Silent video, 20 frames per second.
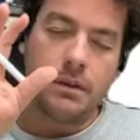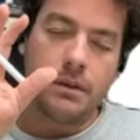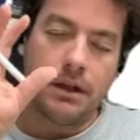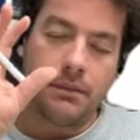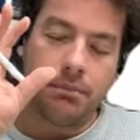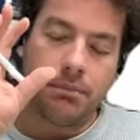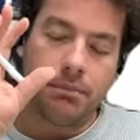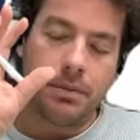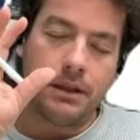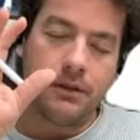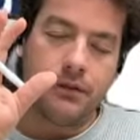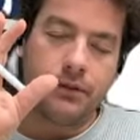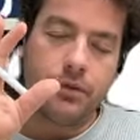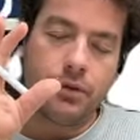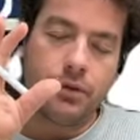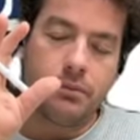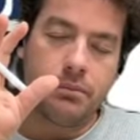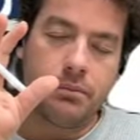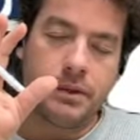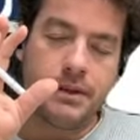about
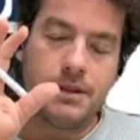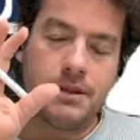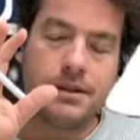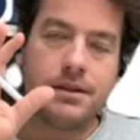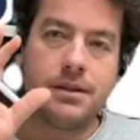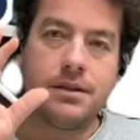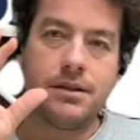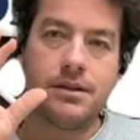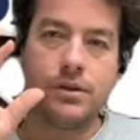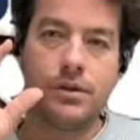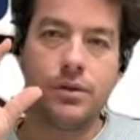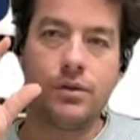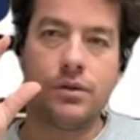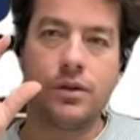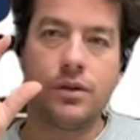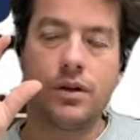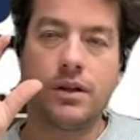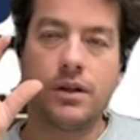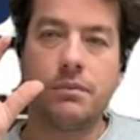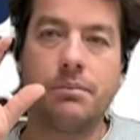platform businesses, you
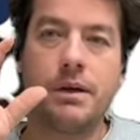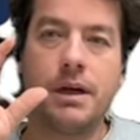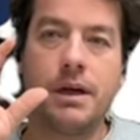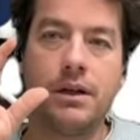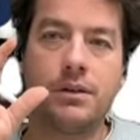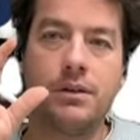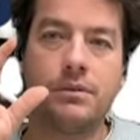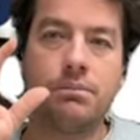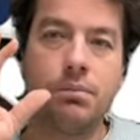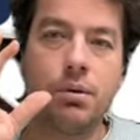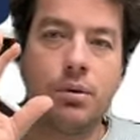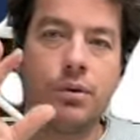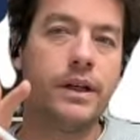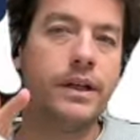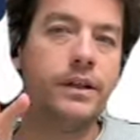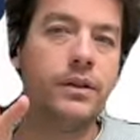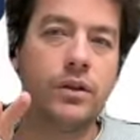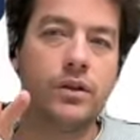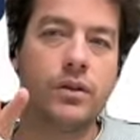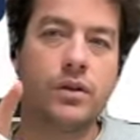talk about
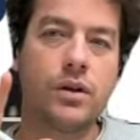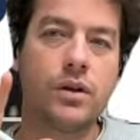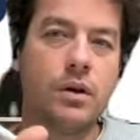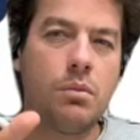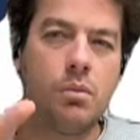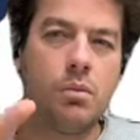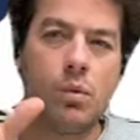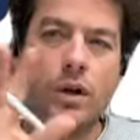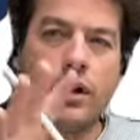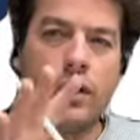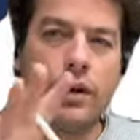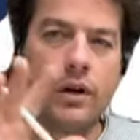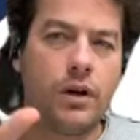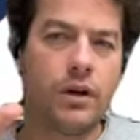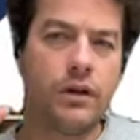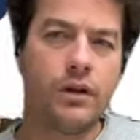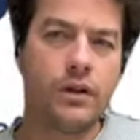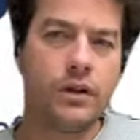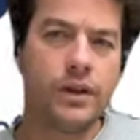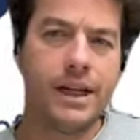booking.com. What are
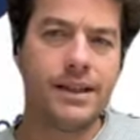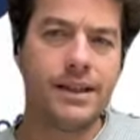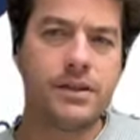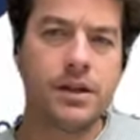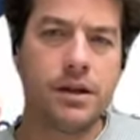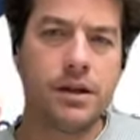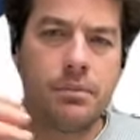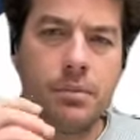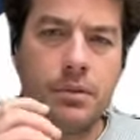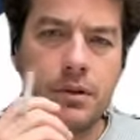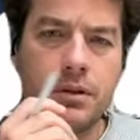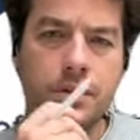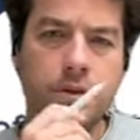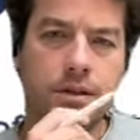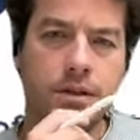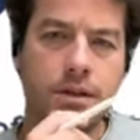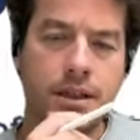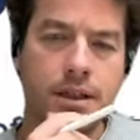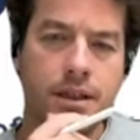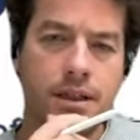other
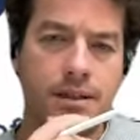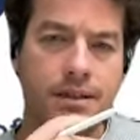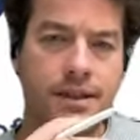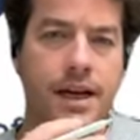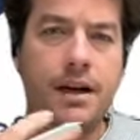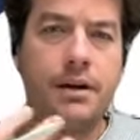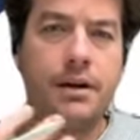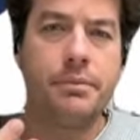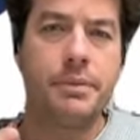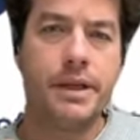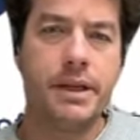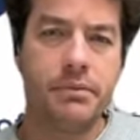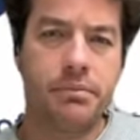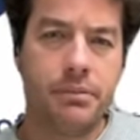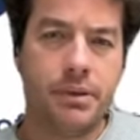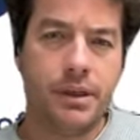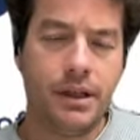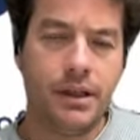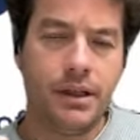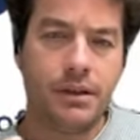examples Is
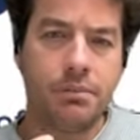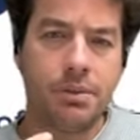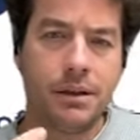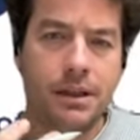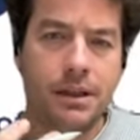Airbnb an